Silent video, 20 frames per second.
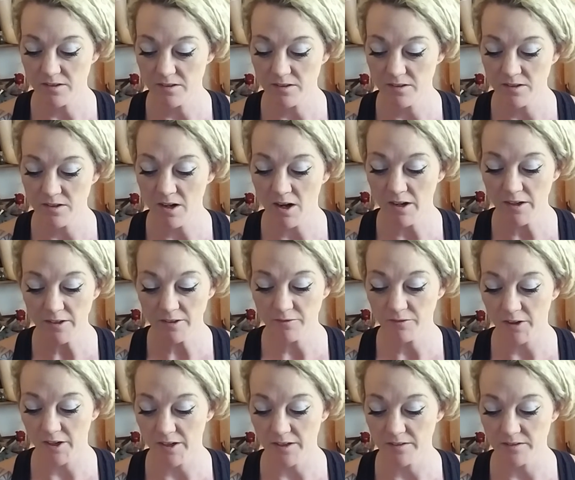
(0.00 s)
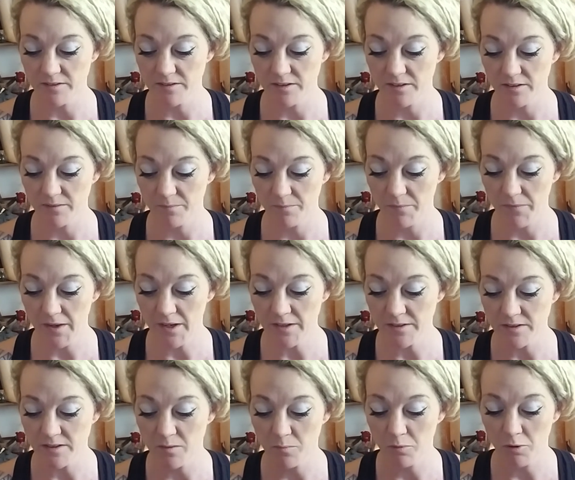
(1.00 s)
not advised
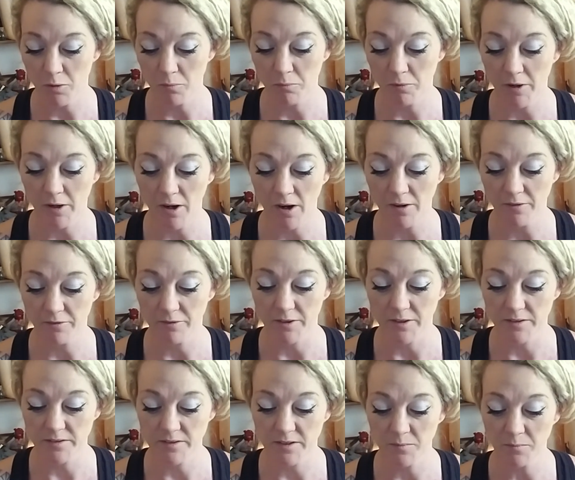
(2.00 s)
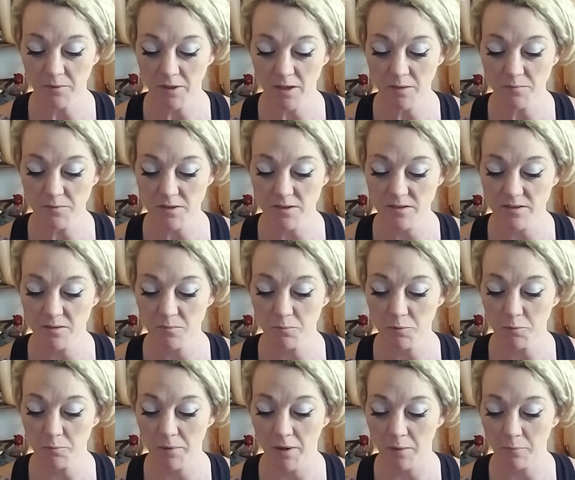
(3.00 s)
as an appropriate offering. Sometimes a
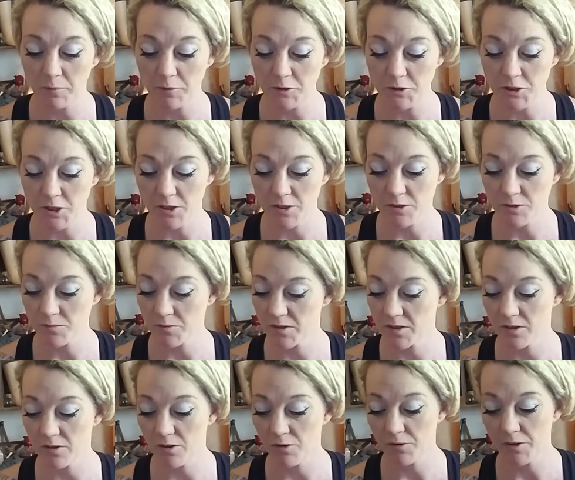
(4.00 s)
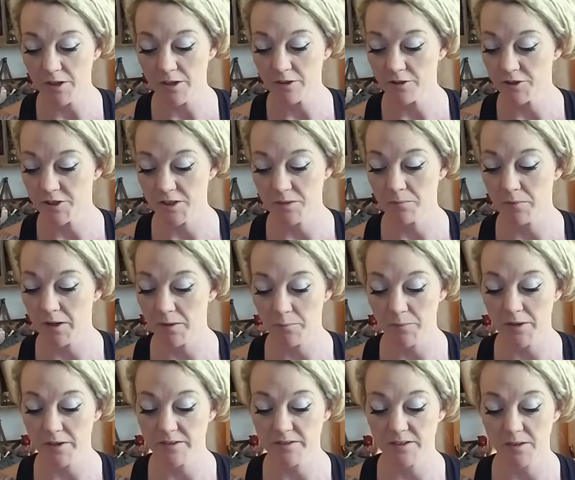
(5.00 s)
simple pebble charged with your own energy might
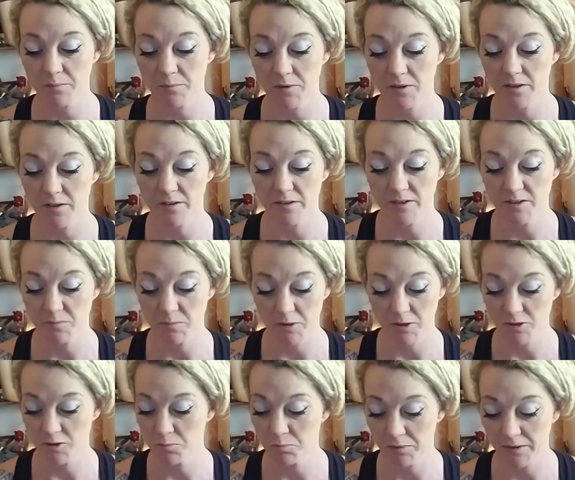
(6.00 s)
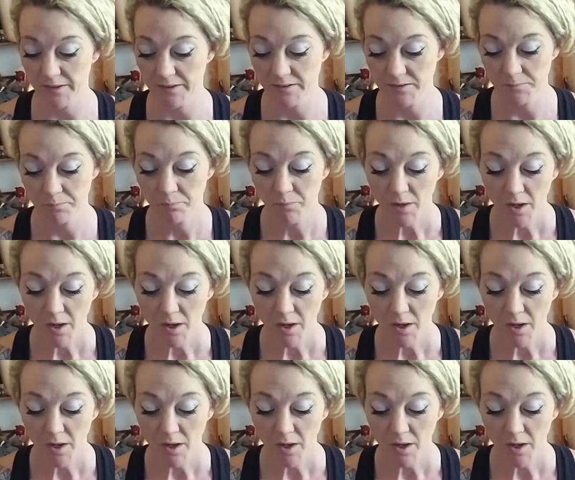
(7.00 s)
be accepted in the spirit's place.